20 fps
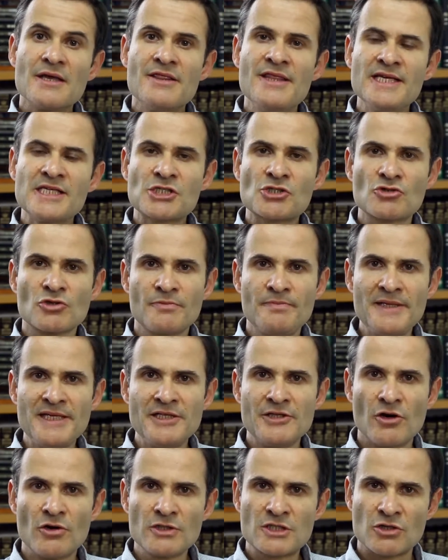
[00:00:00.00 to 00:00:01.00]
This should be
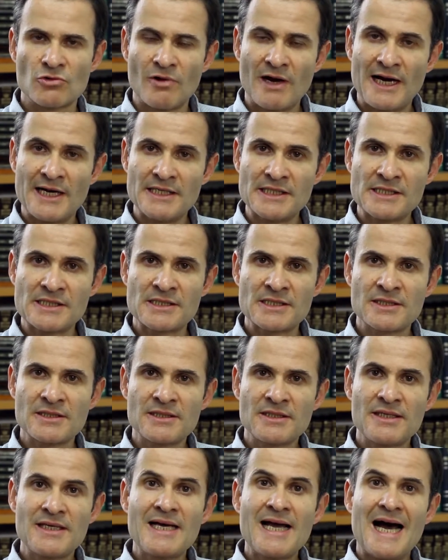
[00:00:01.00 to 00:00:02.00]
notarized,
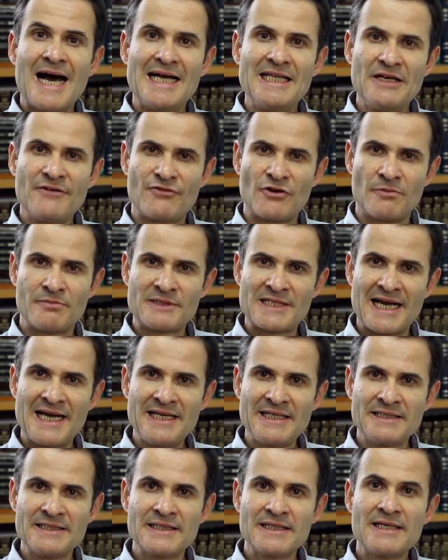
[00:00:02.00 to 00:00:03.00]
and if
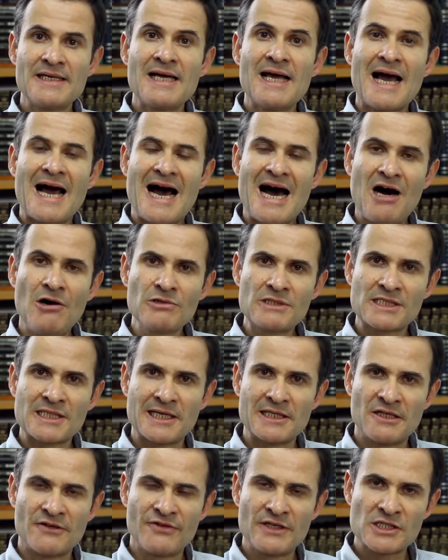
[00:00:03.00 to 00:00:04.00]
obtained
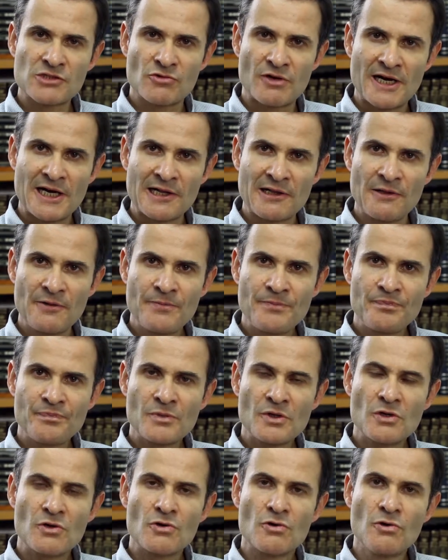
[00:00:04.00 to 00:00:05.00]
outside of Israel,
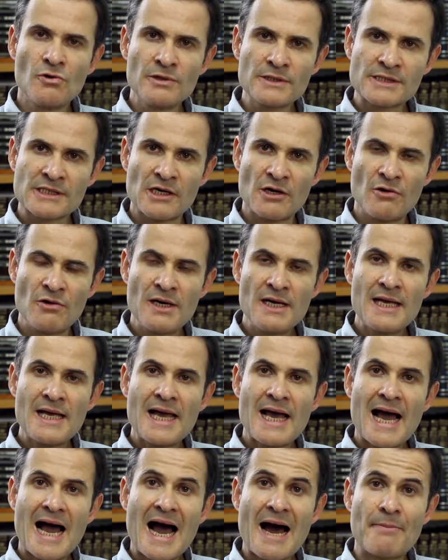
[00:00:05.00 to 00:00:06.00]
also
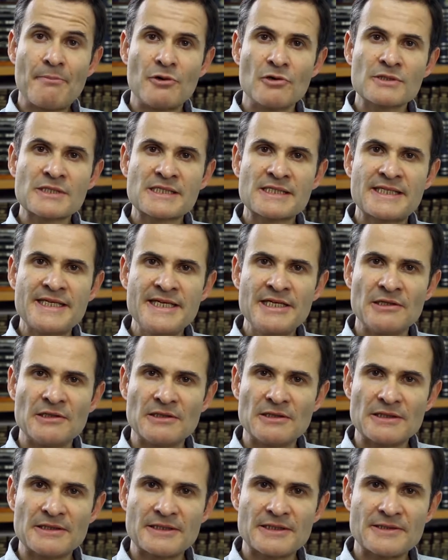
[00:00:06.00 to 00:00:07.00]

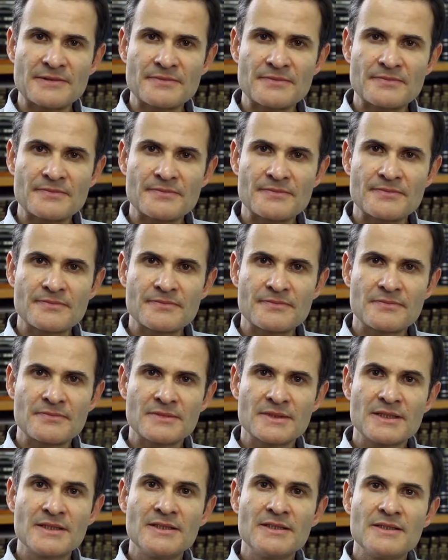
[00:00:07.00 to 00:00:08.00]
apostilled.
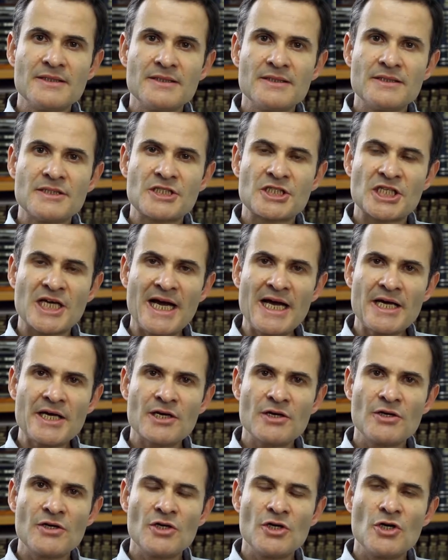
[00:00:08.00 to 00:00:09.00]

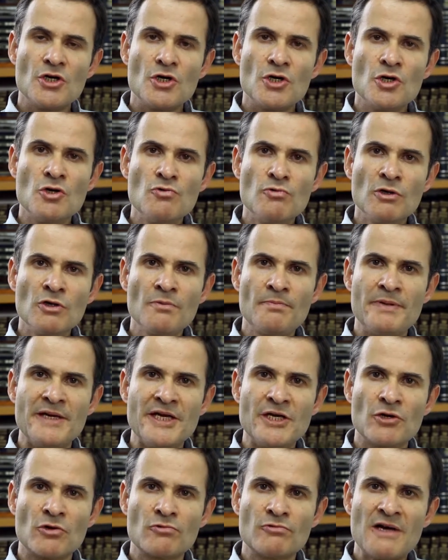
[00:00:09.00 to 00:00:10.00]
Check who will be
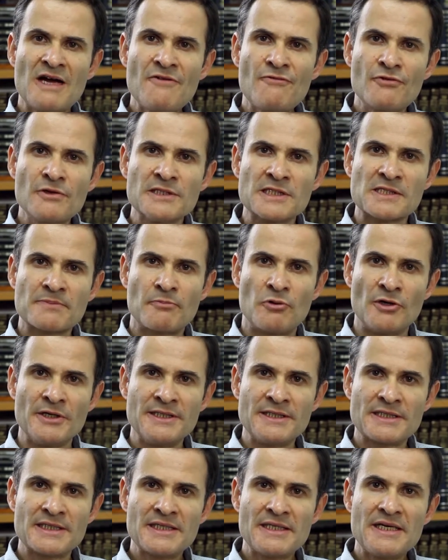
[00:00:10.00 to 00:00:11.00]
your reference
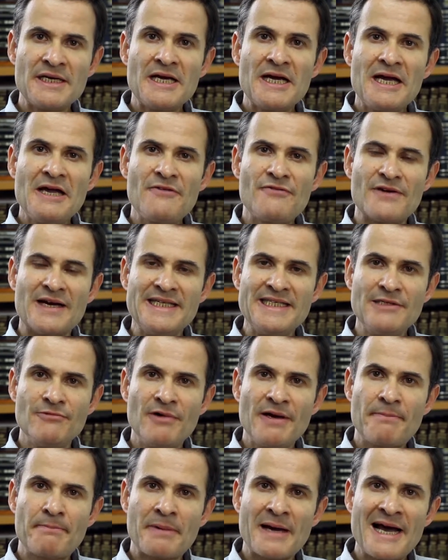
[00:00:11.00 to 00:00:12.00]
point if any
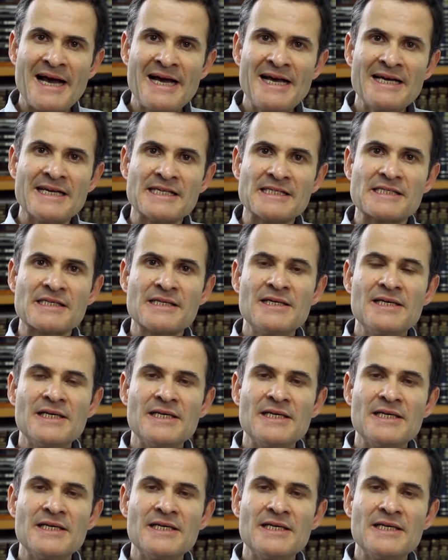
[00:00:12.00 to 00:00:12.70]
repairs